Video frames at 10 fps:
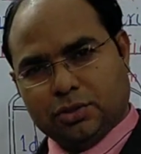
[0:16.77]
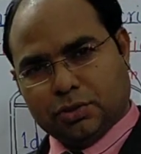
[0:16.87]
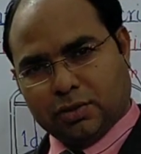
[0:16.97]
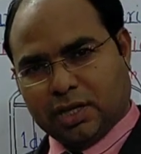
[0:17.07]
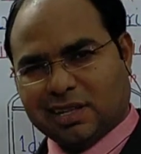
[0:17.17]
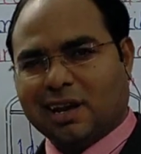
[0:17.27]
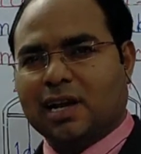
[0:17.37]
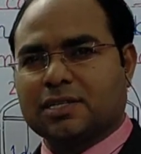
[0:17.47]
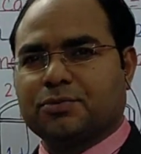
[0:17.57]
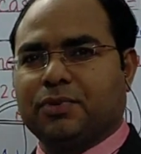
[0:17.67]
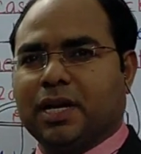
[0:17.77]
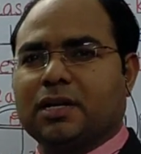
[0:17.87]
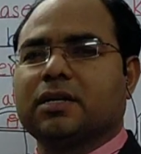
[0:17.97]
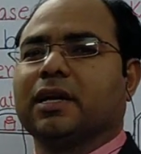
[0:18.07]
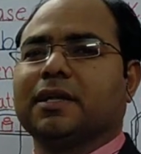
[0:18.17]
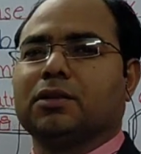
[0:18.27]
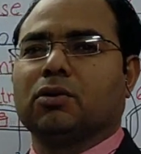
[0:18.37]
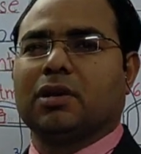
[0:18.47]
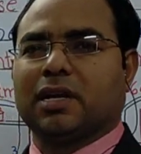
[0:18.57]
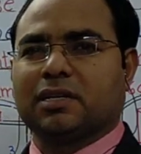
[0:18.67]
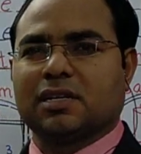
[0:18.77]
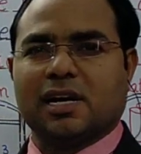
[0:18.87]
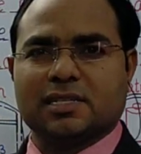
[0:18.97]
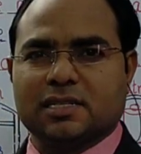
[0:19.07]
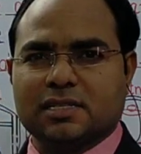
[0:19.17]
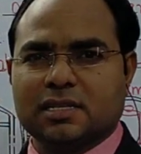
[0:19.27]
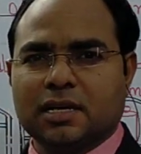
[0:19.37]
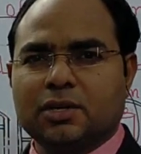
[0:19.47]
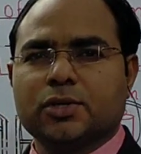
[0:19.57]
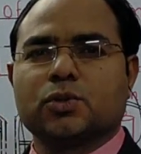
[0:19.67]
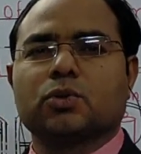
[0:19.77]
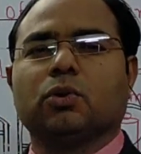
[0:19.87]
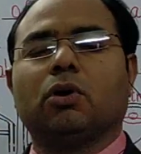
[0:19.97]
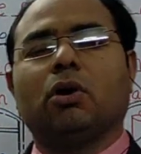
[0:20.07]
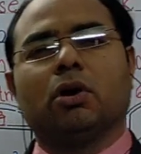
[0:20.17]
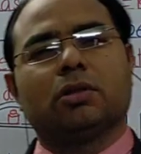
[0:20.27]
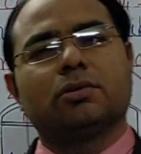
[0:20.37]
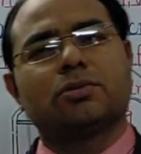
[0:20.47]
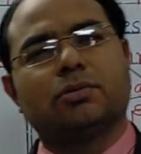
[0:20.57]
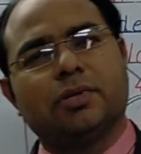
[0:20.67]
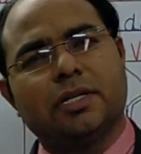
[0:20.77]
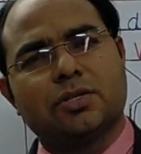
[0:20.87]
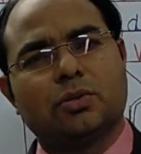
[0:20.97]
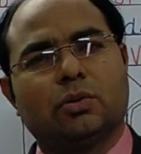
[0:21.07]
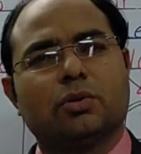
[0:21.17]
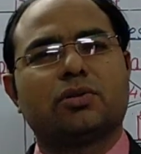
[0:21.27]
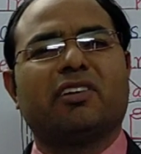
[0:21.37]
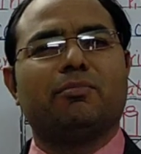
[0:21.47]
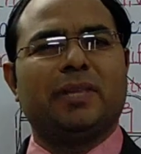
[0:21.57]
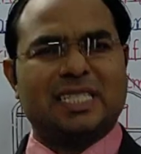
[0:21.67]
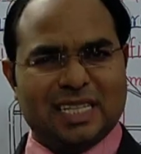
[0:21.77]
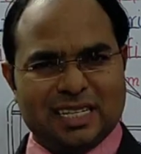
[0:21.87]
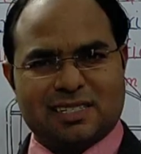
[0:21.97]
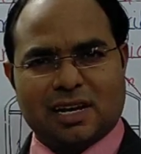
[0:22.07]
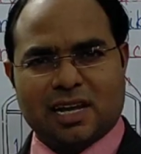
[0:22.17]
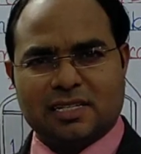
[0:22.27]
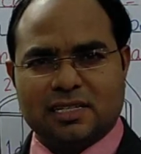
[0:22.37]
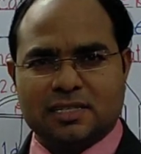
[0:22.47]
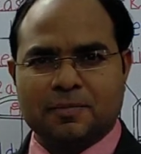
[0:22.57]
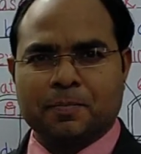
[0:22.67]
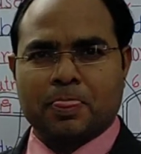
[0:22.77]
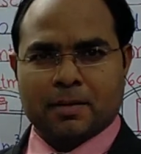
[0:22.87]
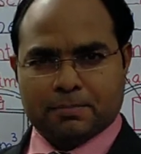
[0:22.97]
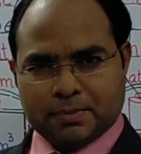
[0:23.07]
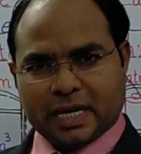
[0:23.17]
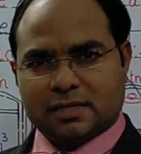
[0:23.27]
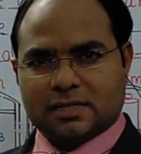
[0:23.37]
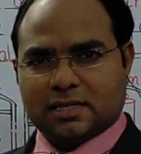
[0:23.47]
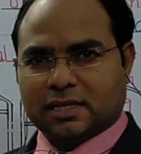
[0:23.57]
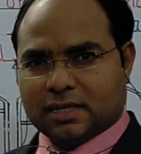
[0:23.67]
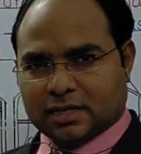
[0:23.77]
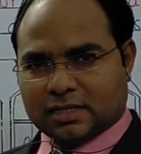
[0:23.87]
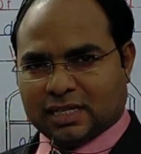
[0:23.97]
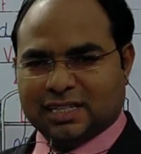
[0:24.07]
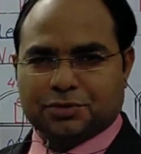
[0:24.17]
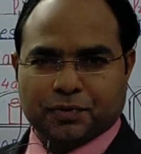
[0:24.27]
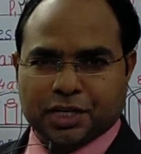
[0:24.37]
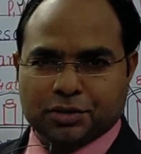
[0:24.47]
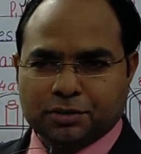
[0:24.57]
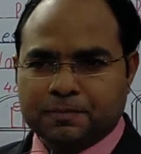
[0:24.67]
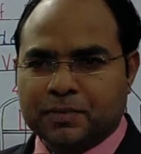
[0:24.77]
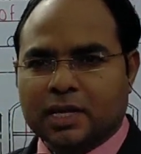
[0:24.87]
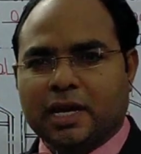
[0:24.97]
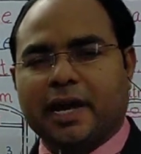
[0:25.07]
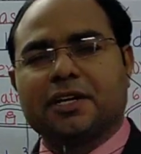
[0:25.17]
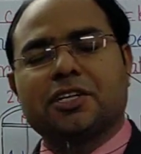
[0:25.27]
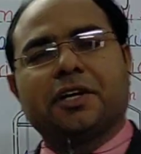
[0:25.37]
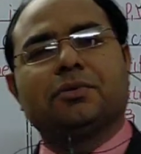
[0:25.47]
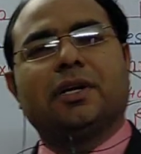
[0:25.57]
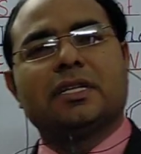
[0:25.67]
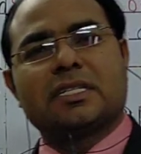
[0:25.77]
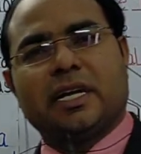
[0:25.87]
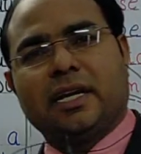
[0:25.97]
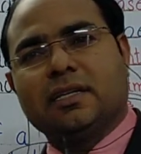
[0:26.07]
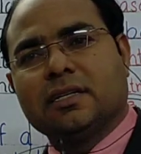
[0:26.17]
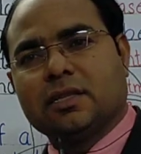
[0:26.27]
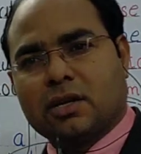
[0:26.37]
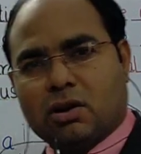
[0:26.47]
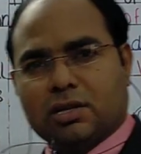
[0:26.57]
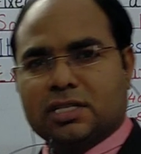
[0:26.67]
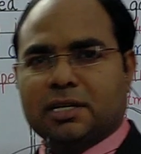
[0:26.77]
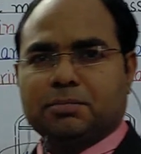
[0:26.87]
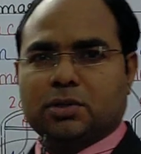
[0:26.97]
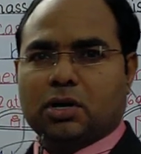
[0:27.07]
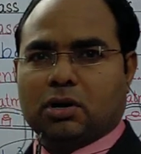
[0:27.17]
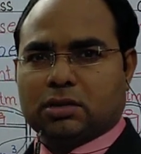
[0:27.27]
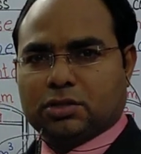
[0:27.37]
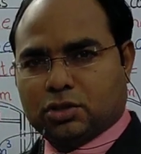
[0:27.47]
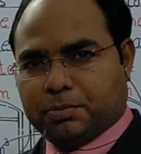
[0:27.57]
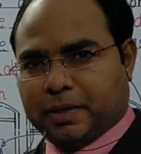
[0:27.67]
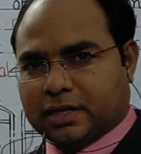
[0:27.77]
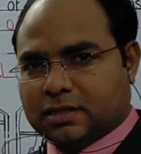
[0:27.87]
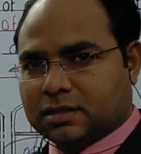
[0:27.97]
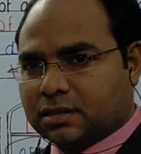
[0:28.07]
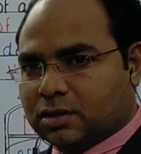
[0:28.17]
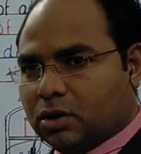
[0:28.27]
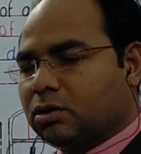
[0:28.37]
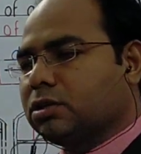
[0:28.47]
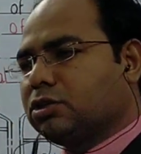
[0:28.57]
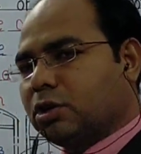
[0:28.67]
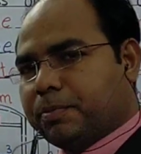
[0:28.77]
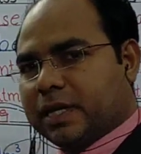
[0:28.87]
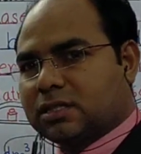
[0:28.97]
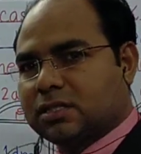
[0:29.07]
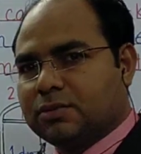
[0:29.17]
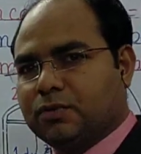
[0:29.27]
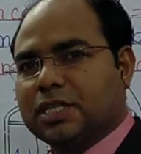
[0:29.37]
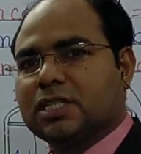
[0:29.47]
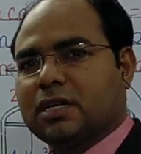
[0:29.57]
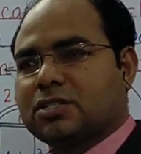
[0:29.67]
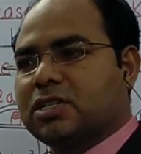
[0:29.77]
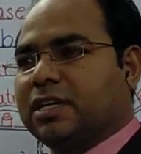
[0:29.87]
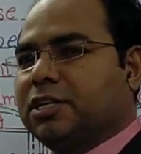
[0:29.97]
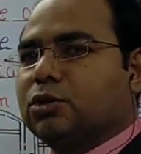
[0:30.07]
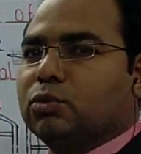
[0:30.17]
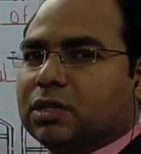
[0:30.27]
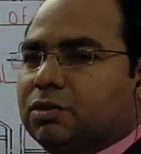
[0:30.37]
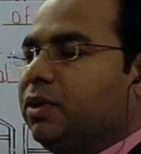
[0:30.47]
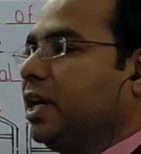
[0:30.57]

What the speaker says: during the last week in the online classes. So all those students, those who have missed these classes, please see this video and try to understand the concept or the topic or the topics which are studied over the